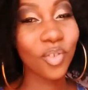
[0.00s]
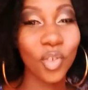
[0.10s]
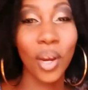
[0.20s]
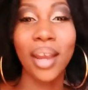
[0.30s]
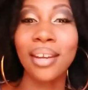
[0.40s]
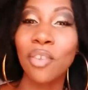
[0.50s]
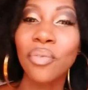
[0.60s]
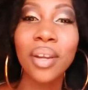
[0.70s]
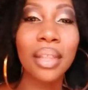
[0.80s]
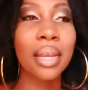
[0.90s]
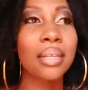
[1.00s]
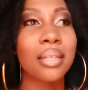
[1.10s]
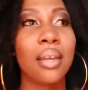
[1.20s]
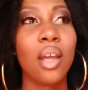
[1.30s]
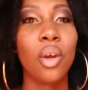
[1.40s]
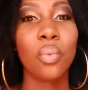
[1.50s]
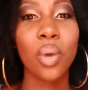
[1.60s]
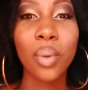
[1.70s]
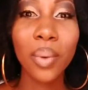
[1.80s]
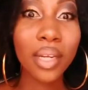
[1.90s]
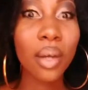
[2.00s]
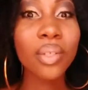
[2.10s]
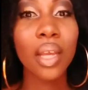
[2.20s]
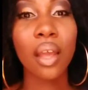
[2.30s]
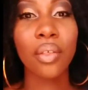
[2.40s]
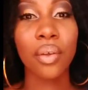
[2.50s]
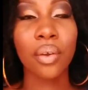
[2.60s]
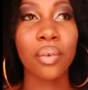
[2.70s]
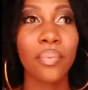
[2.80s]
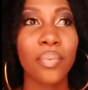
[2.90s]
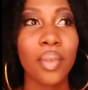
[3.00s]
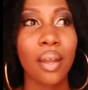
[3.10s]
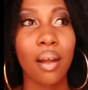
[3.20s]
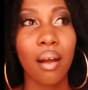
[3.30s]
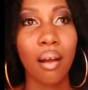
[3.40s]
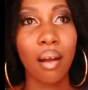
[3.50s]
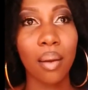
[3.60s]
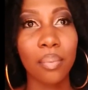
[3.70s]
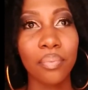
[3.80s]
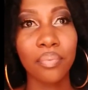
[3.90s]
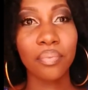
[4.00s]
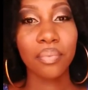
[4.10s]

trying different things. When we went out together, um,